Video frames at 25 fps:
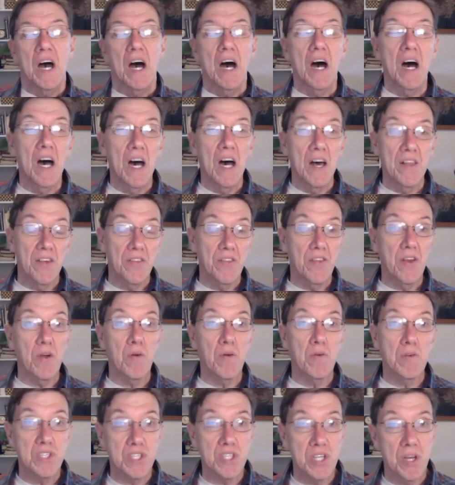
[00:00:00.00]
that
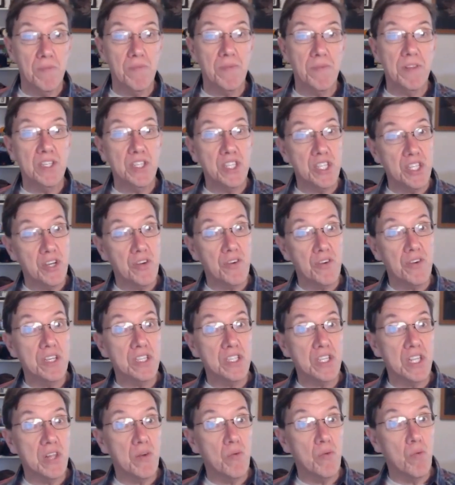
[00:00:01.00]
there was something
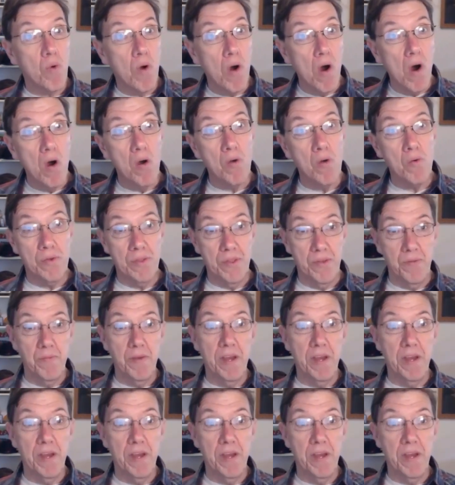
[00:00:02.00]
seriously wrong with